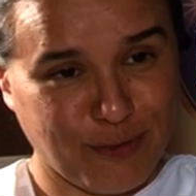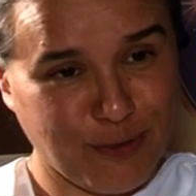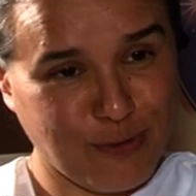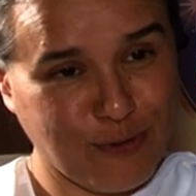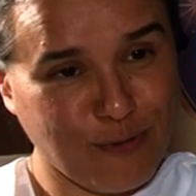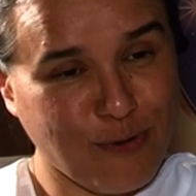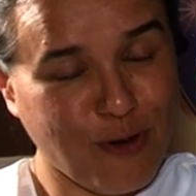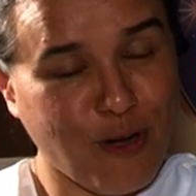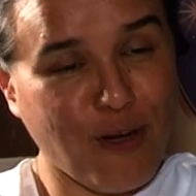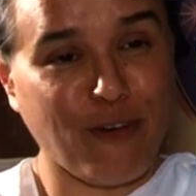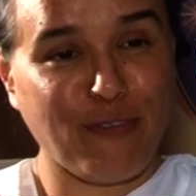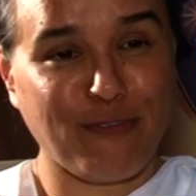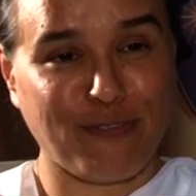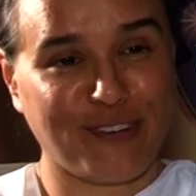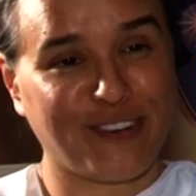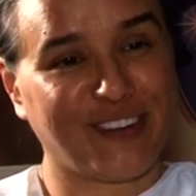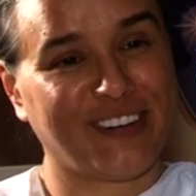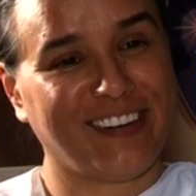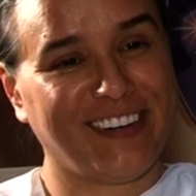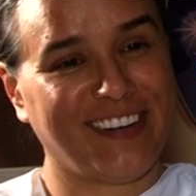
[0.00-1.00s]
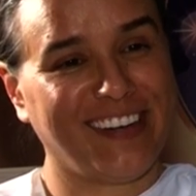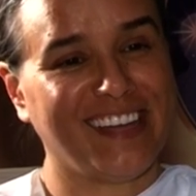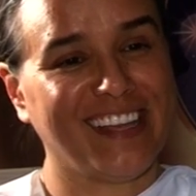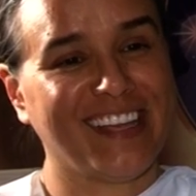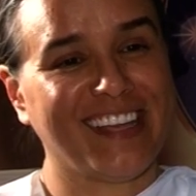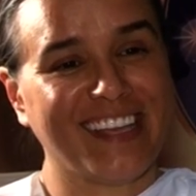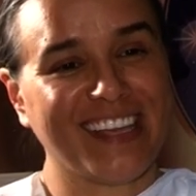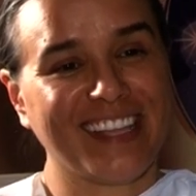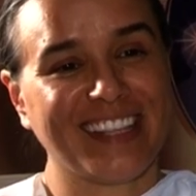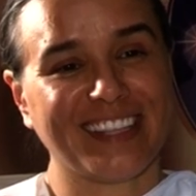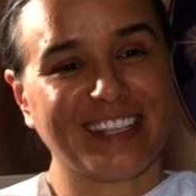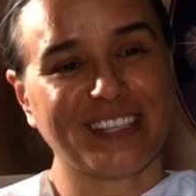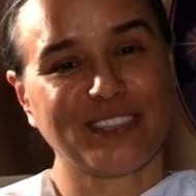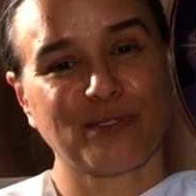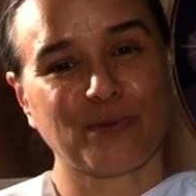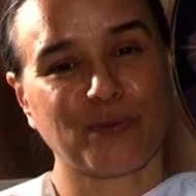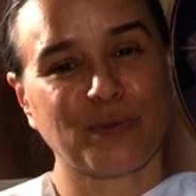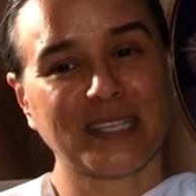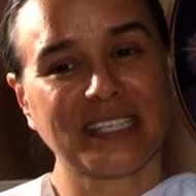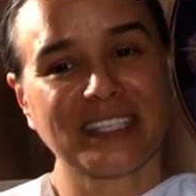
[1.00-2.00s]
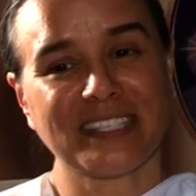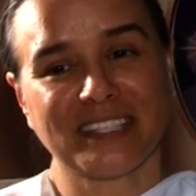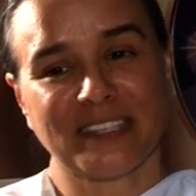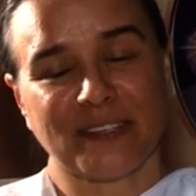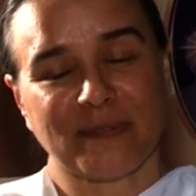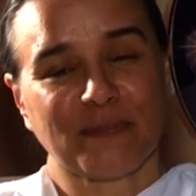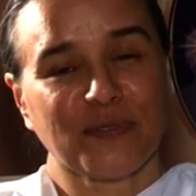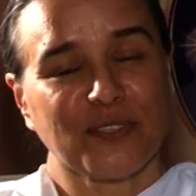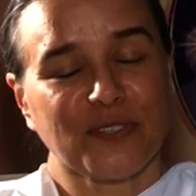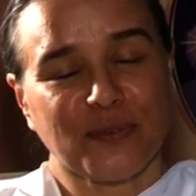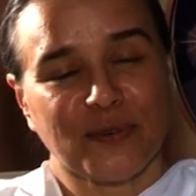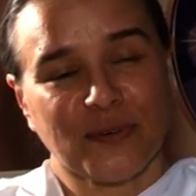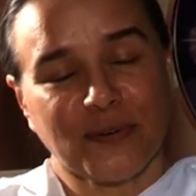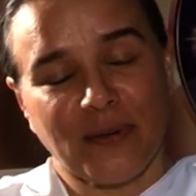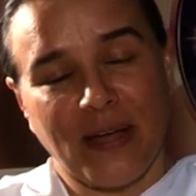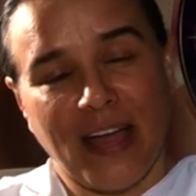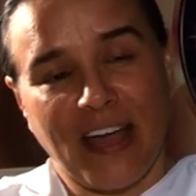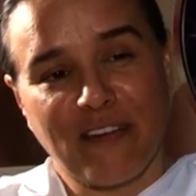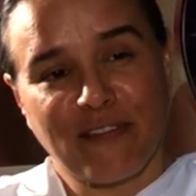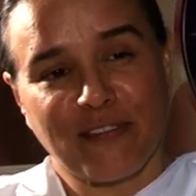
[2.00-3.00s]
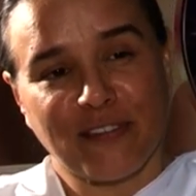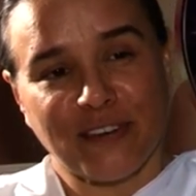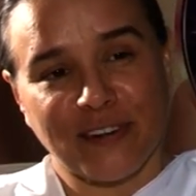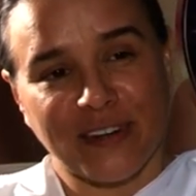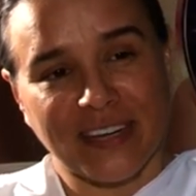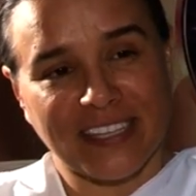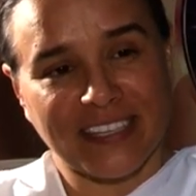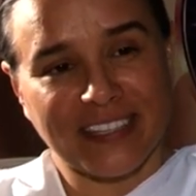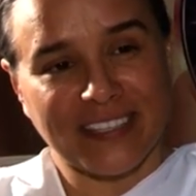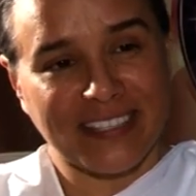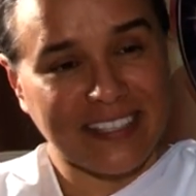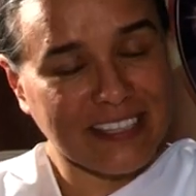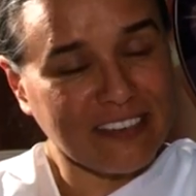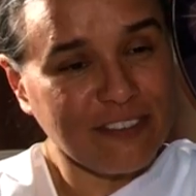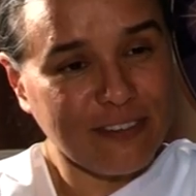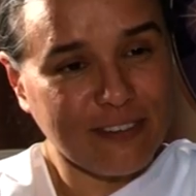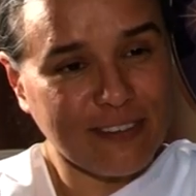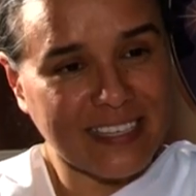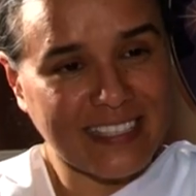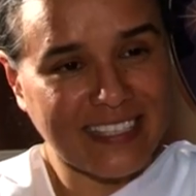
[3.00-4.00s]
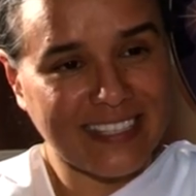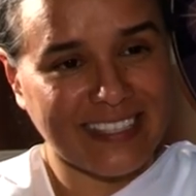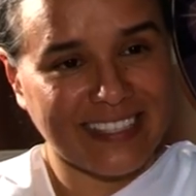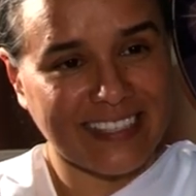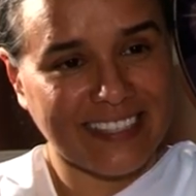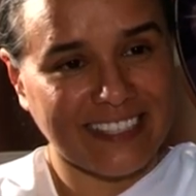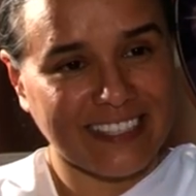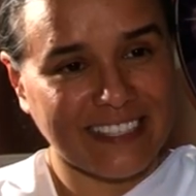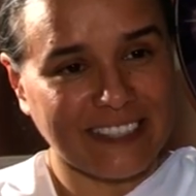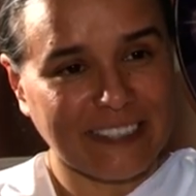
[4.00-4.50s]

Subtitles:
to offer this wisdom to whoever is interested,